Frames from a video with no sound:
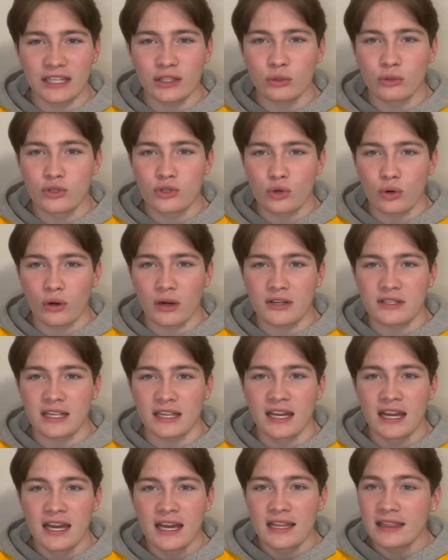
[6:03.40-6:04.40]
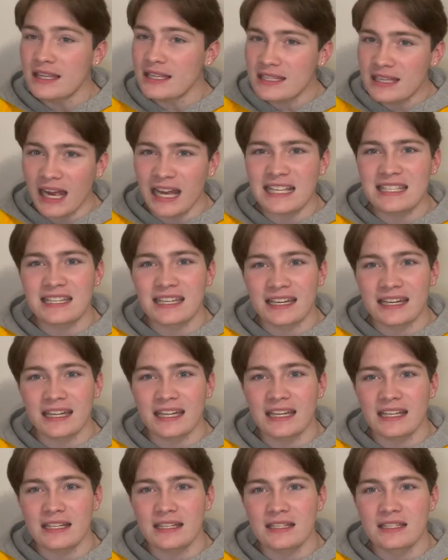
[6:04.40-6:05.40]
to score, I was like, this guy's going to
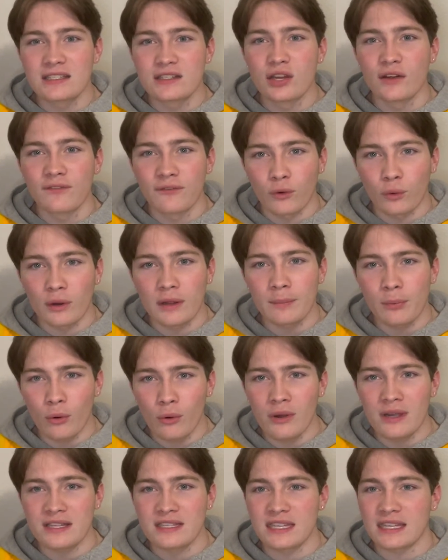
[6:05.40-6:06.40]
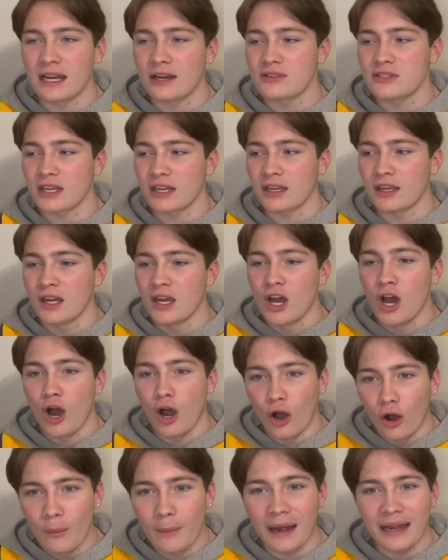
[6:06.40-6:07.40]
get to 40 points. And I was like,
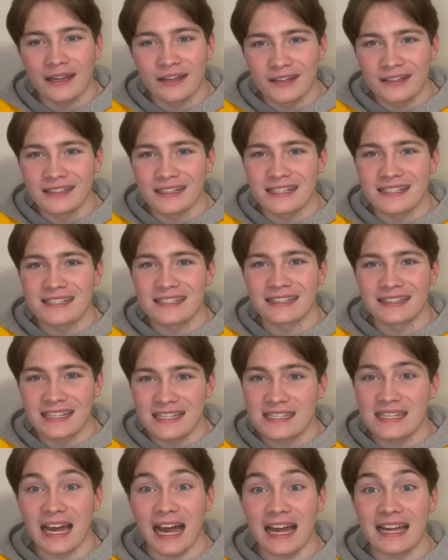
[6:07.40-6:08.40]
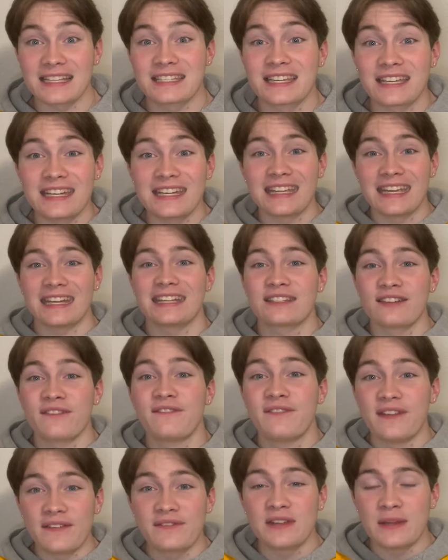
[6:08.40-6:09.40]
oh my goodness, this guy is going to get to
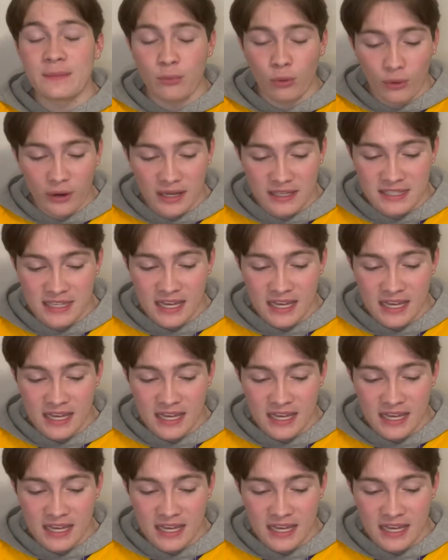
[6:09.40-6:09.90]
50 points.